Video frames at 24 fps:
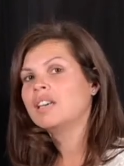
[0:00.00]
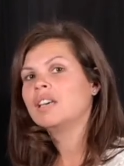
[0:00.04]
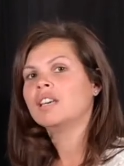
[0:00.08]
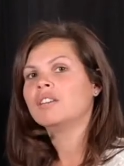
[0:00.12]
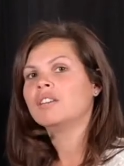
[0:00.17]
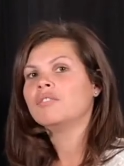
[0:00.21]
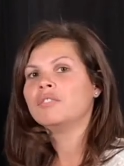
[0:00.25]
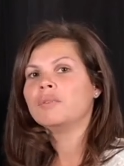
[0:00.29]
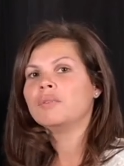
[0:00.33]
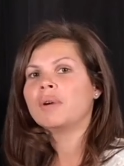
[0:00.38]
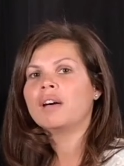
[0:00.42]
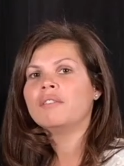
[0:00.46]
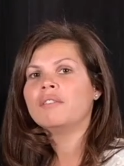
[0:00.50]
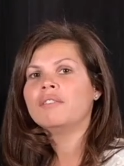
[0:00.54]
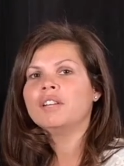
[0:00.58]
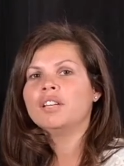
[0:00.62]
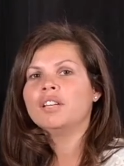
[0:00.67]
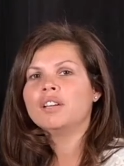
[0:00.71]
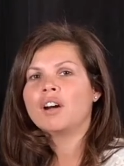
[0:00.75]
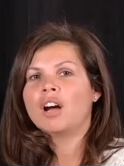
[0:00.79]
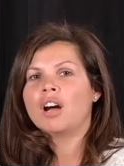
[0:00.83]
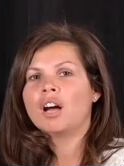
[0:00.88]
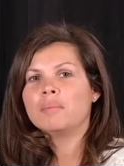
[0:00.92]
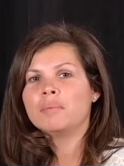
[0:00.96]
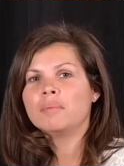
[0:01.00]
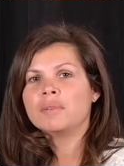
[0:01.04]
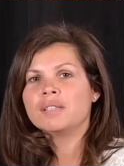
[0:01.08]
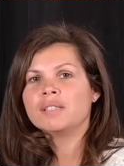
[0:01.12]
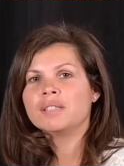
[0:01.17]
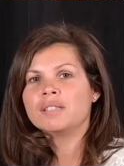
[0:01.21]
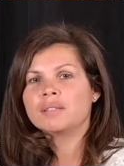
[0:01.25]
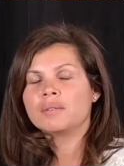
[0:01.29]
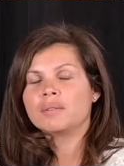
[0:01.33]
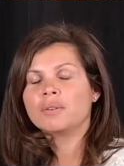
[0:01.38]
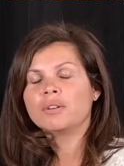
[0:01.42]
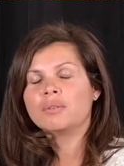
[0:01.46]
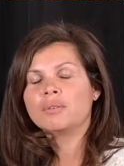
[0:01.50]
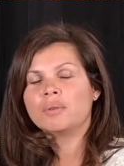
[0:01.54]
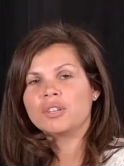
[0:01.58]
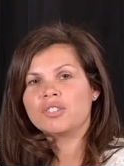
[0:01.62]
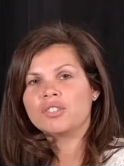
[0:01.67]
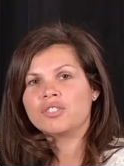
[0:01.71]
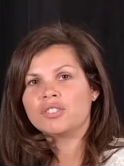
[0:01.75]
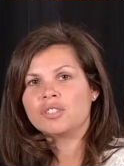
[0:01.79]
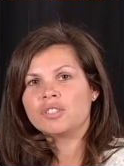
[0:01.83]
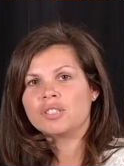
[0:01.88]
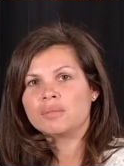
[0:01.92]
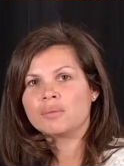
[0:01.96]
If you have any comments or
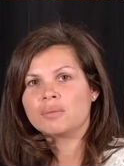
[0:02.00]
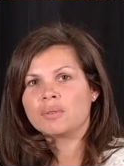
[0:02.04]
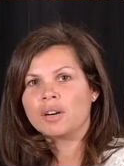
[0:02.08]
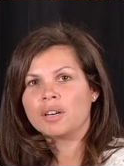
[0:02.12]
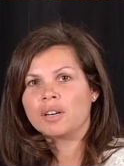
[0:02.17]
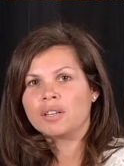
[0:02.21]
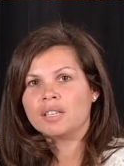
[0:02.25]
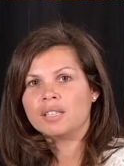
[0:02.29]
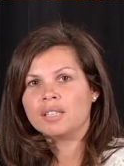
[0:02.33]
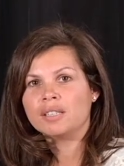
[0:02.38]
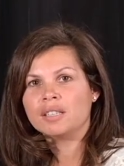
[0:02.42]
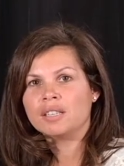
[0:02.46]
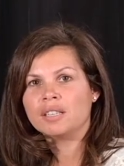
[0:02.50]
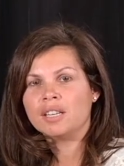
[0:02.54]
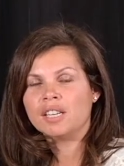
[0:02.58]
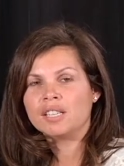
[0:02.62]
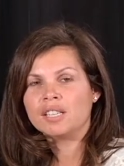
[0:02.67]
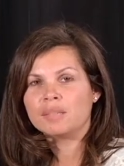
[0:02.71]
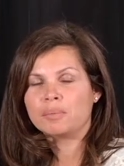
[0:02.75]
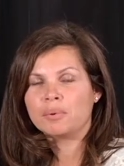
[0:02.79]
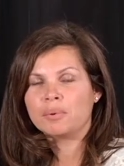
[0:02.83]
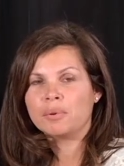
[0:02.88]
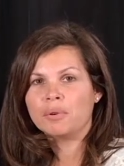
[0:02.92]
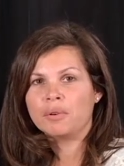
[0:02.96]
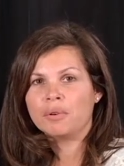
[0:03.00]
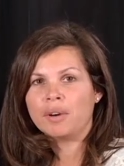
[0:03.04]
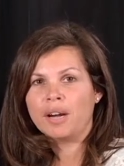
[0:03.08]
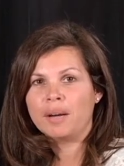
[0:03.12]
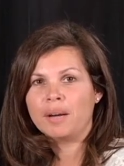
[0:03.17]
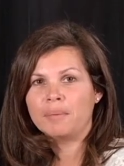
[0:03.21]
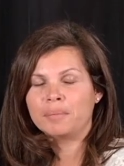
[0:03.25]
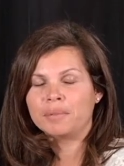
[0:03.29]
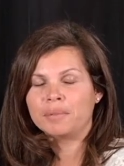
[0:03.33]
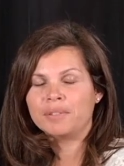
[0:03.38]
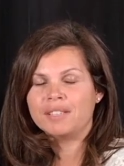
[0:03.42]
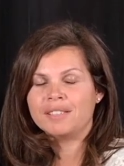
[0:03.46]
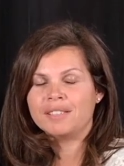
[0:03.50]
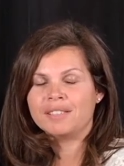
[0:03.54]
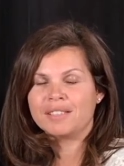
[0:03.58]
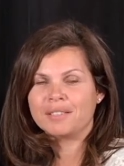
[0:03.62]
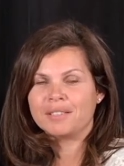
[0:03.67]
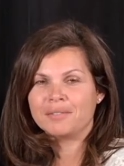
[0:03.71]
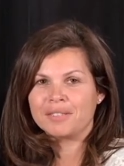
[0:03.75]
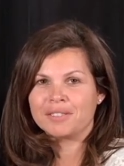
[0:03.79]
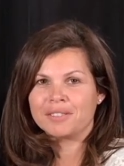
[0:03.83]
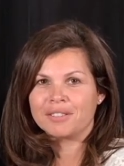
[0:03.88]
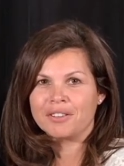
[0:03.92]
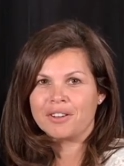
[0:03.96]
questions regarding today's program, please
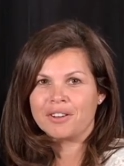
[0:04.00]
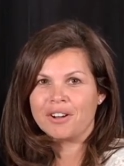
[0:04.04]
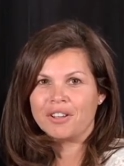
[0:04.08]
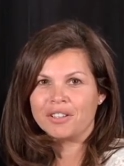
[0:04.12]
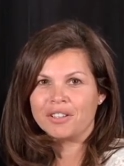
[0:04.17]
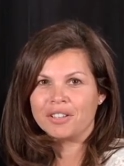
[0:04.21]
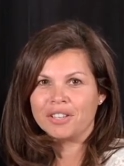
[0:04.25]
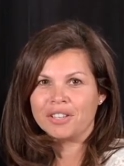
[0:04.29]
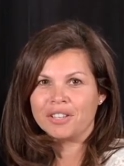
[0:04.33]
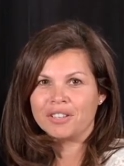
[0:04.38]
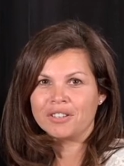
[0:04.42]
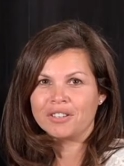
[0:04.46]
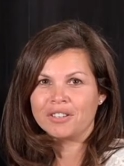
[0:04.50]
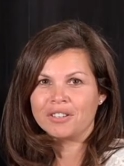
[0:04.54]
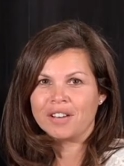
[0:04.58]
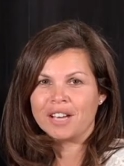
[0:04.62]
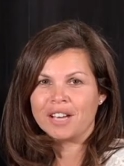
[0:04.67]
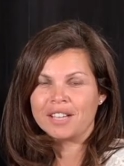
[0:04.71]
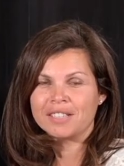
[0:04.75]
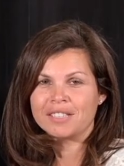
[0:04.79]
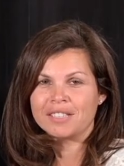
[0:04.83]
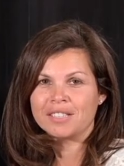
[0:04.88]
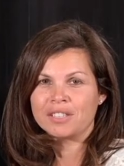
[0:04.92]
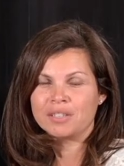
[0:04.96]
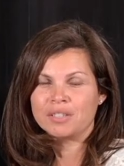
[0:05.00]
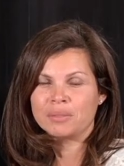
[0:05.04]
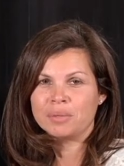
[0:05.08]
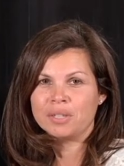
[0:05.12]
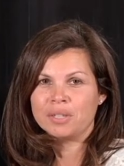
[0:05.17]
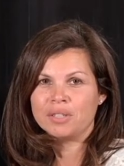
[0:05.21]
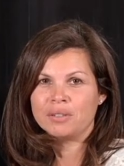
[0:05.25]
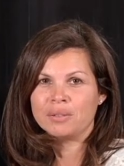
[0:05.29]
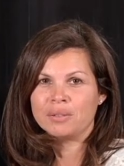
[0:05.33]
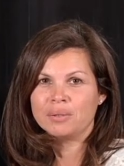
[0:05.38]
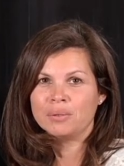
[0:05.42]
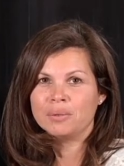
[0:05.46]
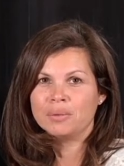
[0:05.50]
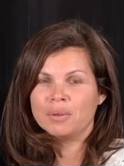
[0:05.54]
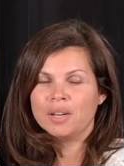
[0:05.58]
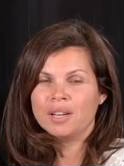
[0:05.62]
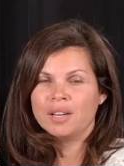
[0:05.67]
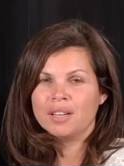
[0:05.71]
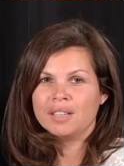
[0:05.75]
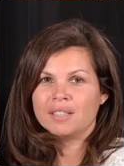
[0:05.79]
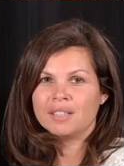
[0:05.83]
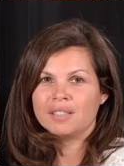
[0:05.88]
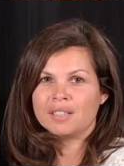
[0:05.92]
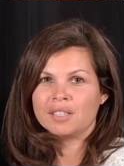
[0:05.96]
give us a call here at
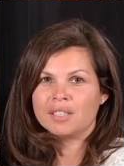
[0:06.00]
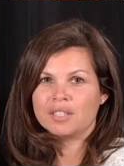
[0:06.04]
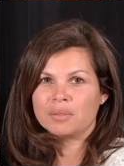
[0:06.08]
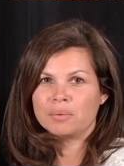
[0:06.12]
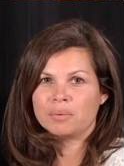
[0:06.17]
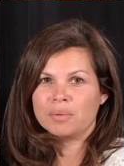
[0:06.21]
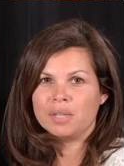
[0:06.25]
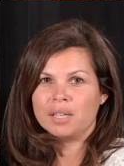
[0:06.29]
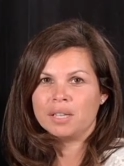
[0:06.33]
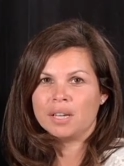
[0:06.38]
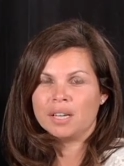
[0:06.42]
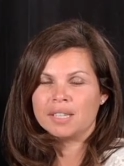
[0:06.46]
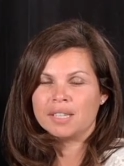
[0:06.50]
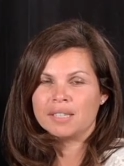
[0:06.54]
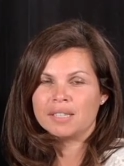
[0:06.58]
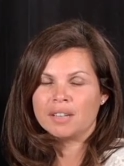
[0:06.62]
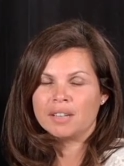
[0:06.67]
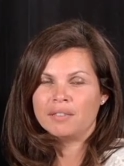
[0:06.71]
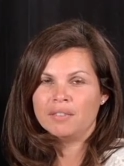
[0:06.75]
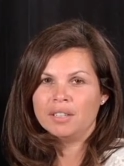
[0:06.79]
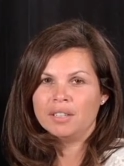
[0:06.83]
632-6397